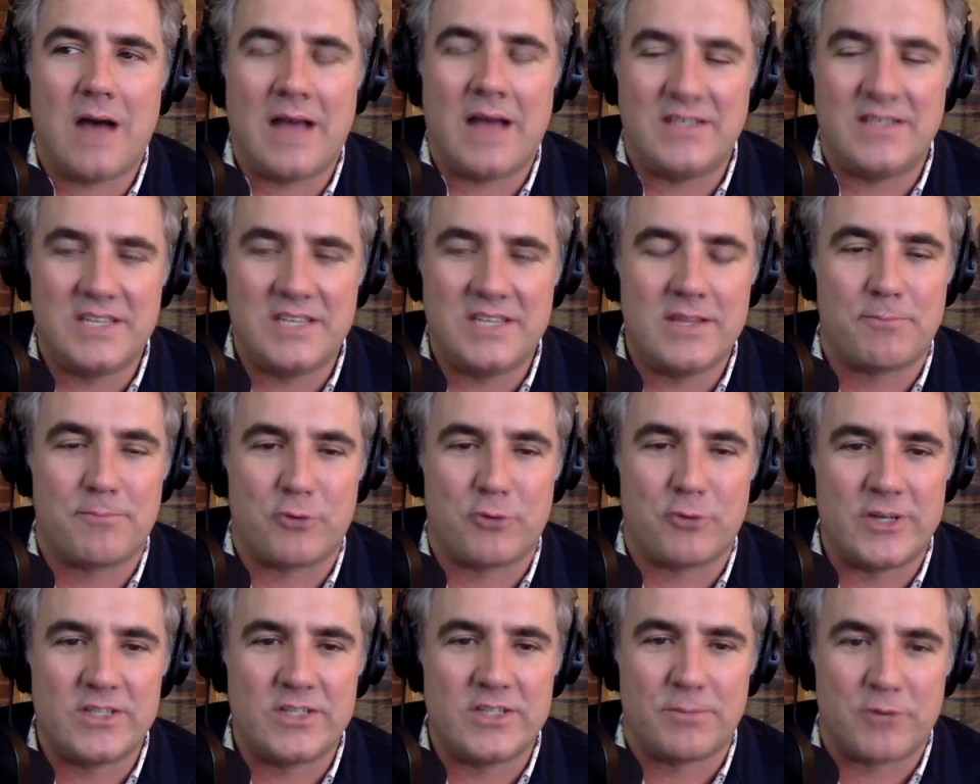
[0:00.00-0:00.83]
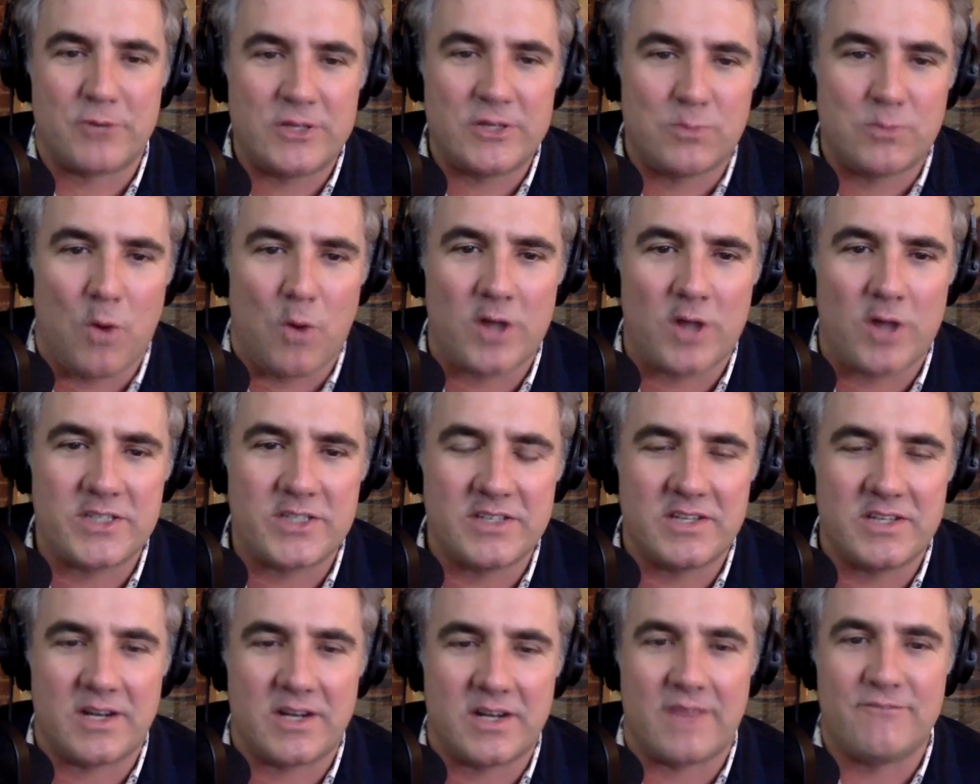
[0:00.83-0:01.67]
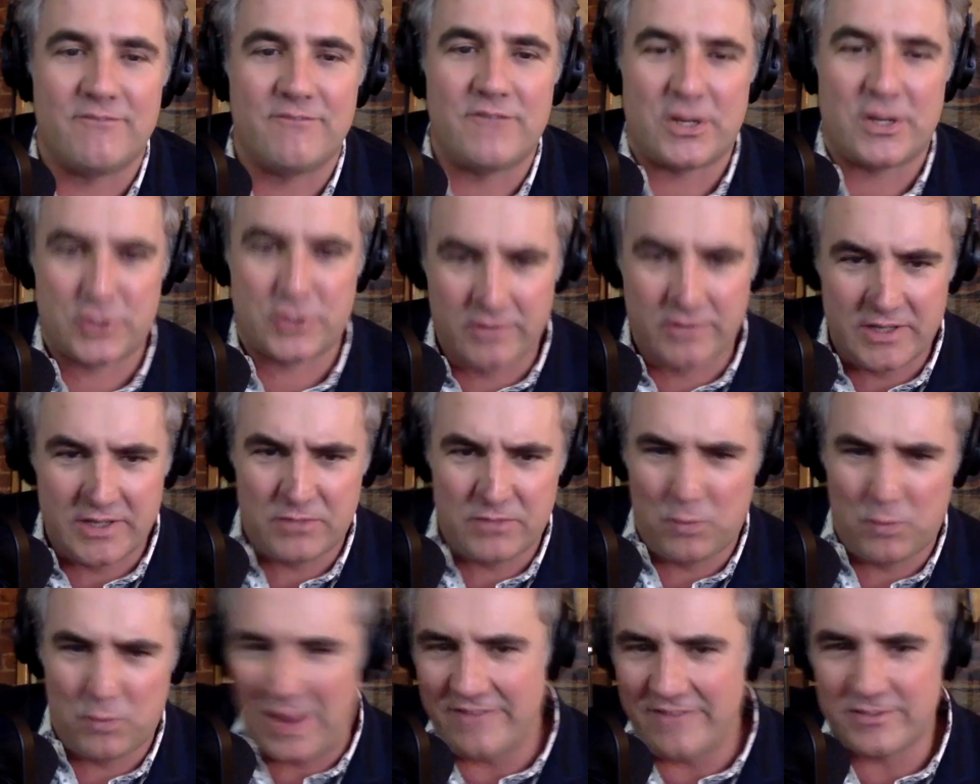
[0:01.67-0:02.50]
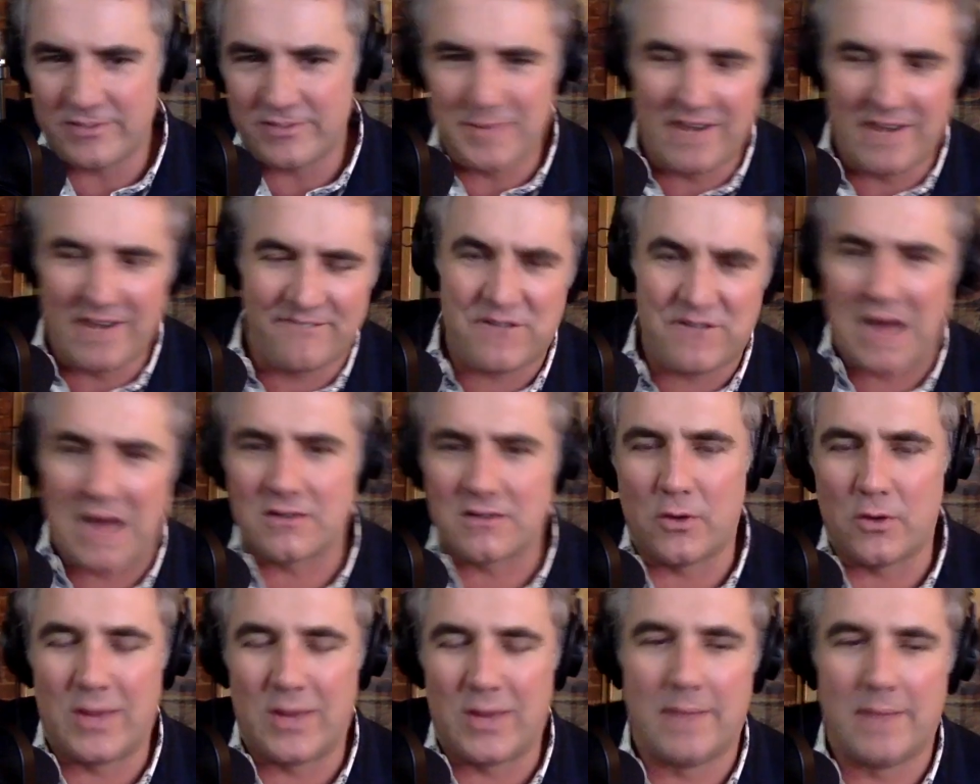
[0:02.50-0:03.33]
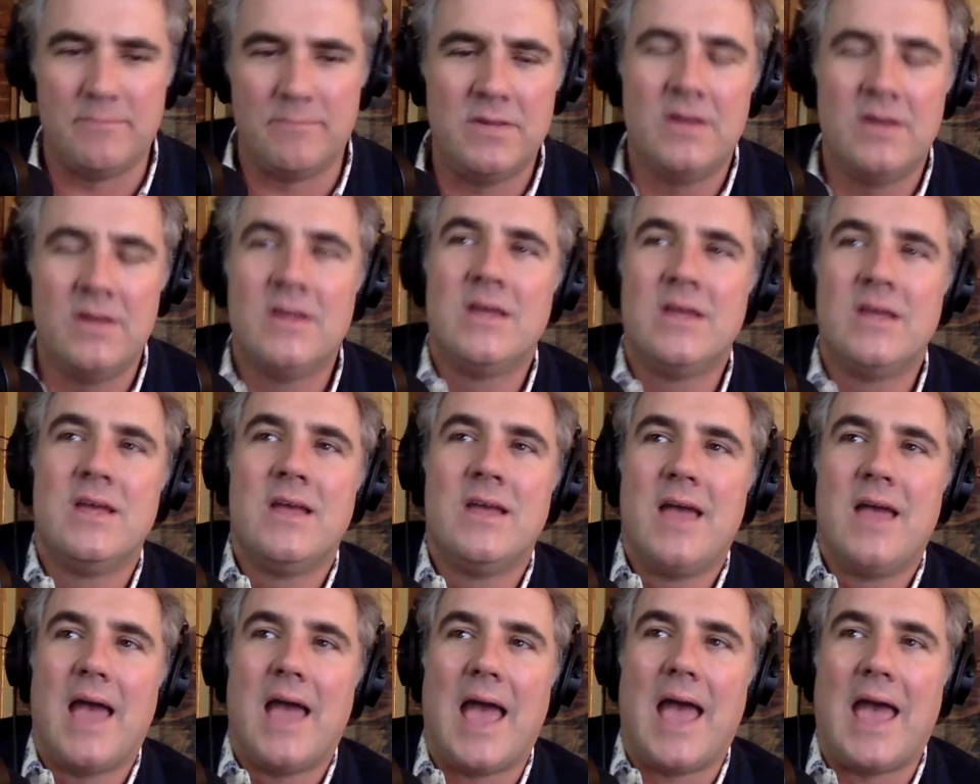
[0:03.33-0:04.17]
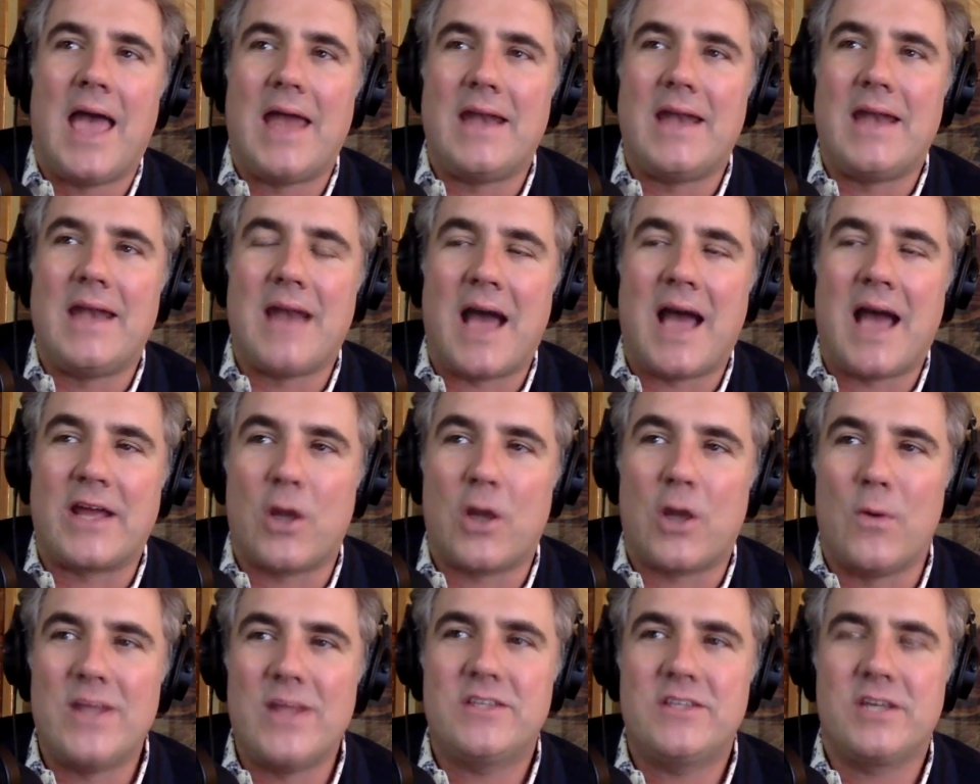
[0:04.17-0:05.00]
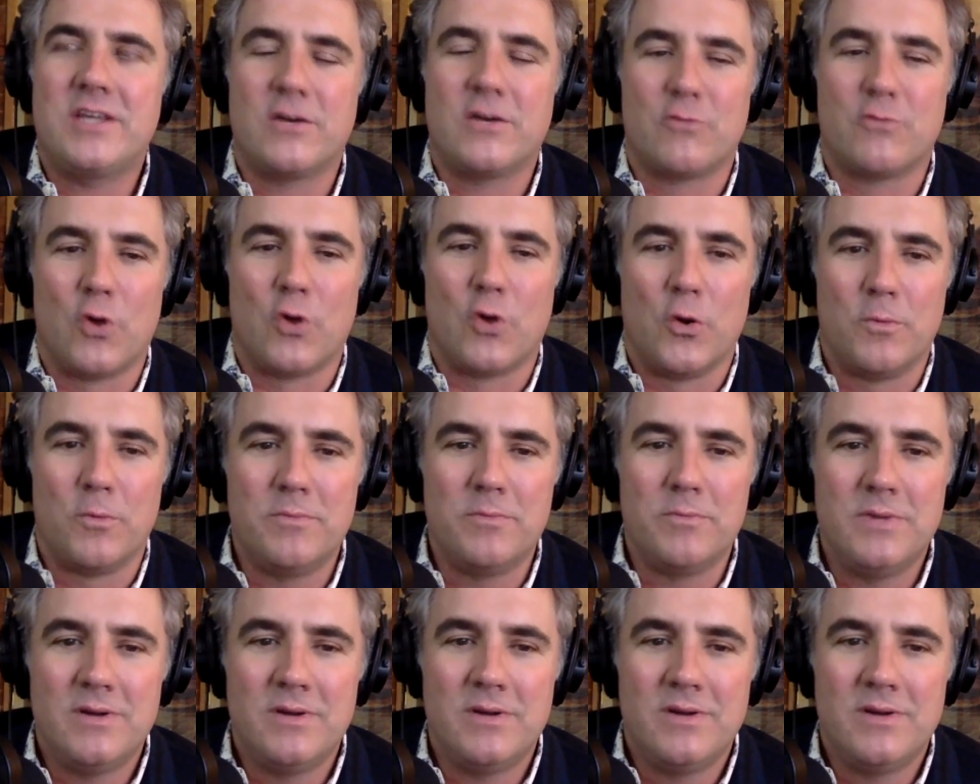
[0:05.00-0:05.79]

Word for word: I see the priest, the priest walks into the confessional, he waves me to follow him. And I go into the room